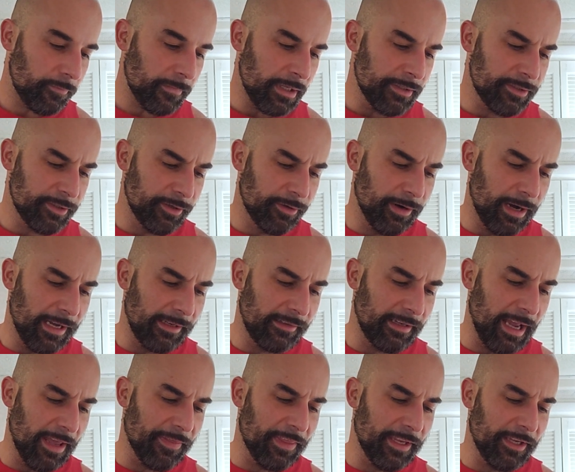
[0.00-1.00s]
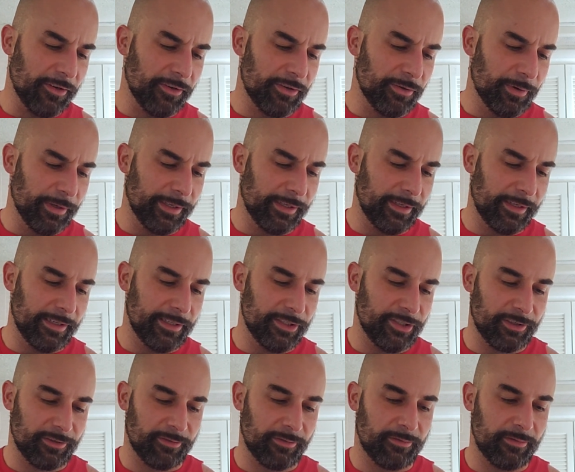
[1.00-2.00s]
So I think you're doing good in
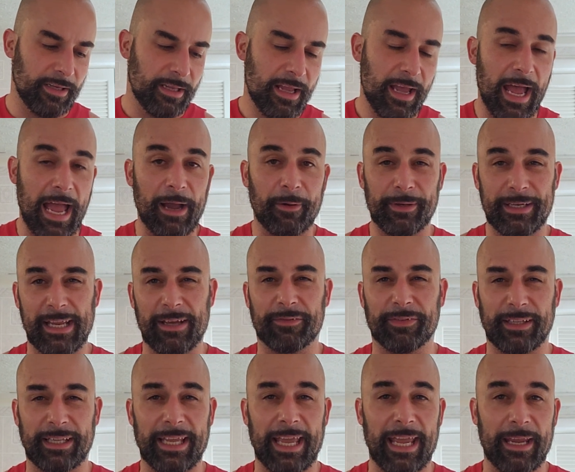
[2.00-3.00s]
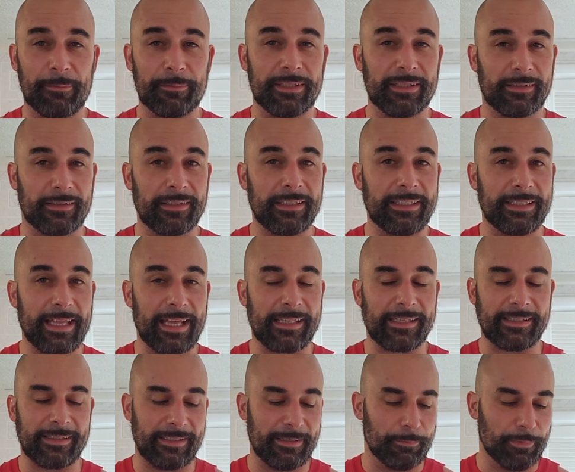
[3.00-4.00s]
general. I would definitely aim to clean that
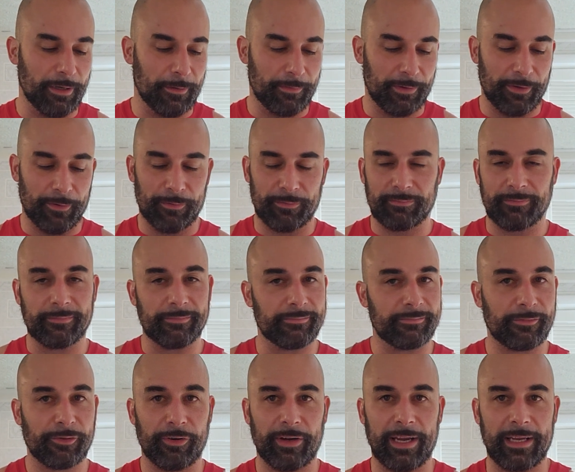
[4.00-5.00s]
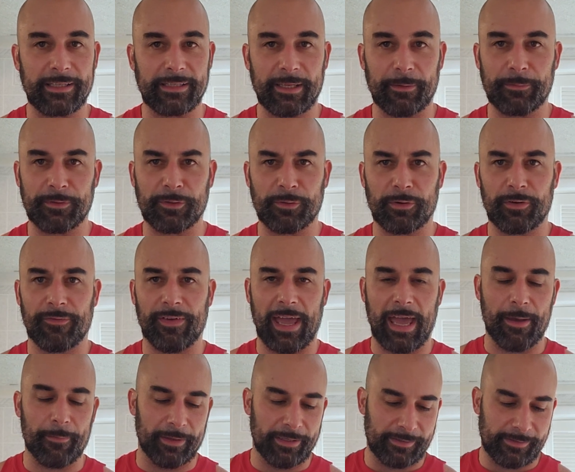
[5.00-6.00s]
sleep up, though, and create some sort of
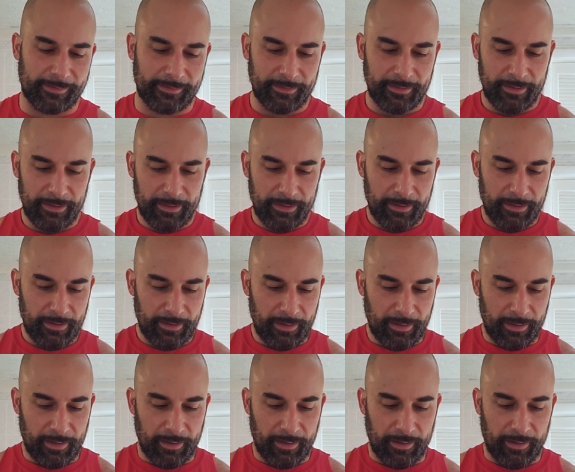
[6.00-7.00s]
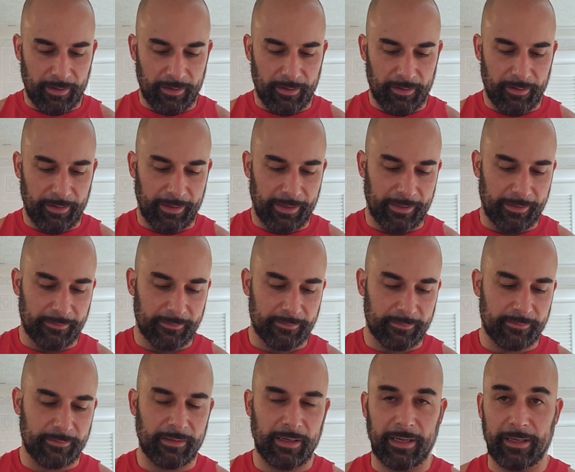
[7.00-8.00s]
habits
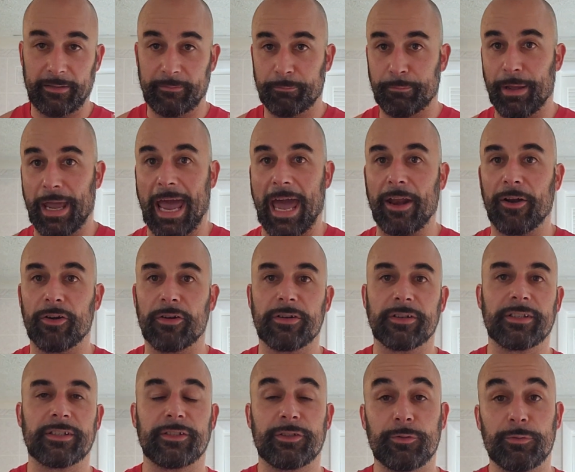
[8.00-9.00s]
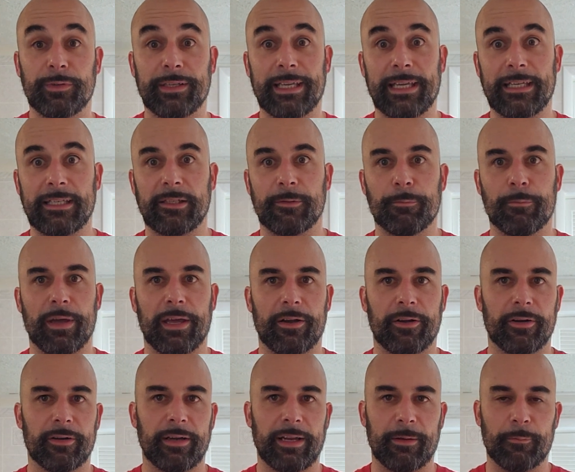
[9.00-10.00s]
and patterns to get
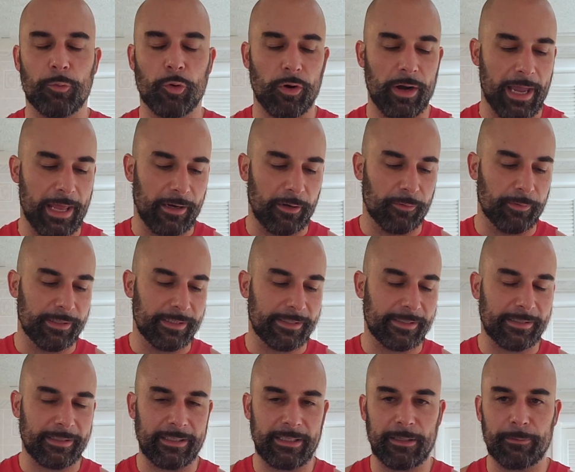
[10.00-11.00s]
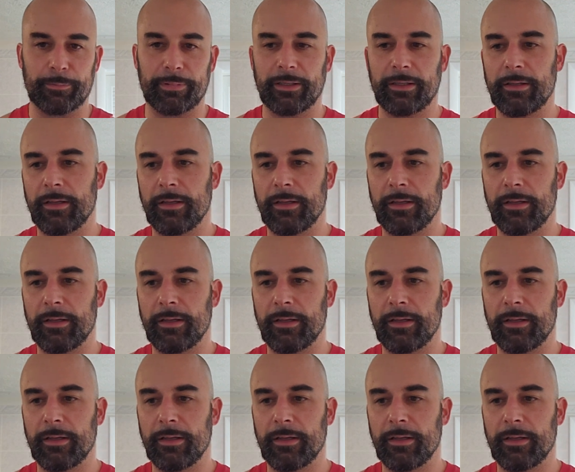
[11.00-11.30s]
better and more adequate sleep,